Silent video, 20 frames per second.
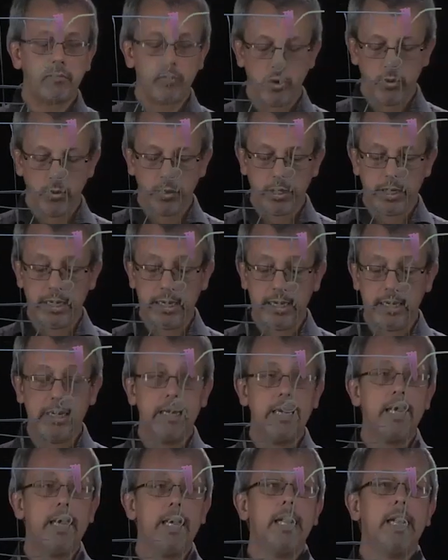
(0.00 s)
okay
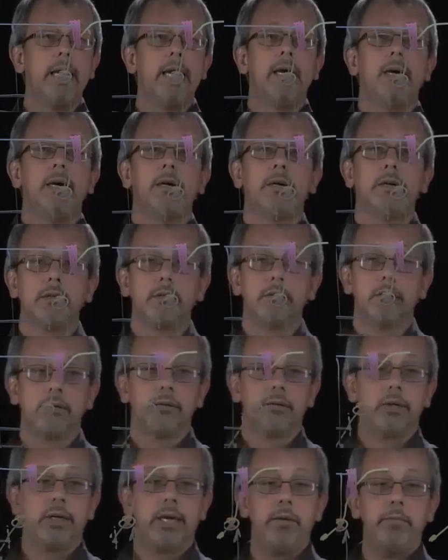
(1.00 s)

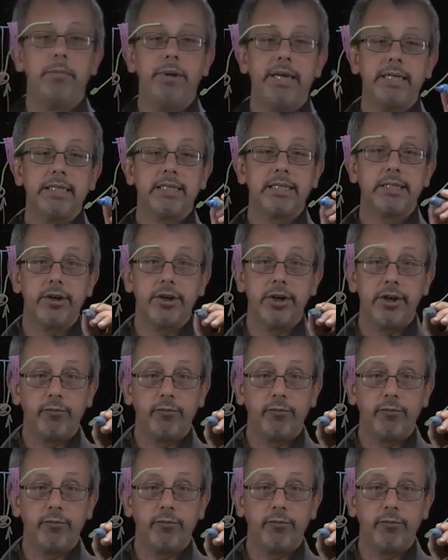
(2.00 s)
can be considered,